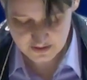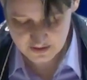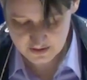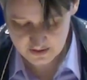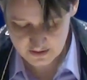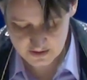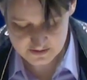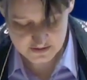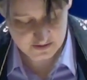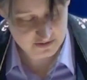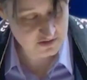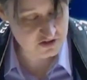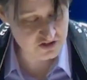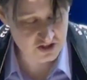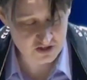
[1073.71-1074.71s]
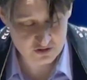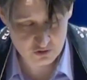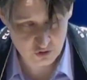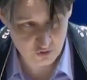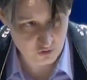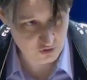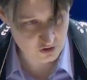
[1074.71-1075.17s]
isn't a
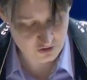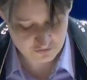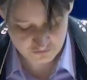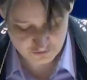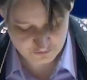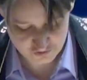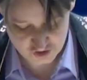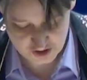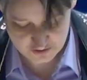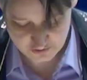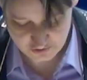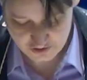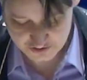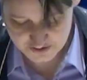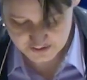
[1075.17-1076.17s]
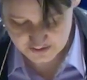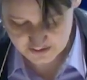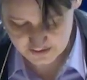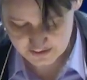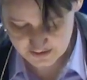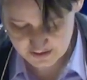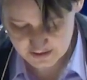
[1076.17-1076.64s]
detour from
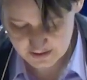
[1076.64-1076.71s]
generosity,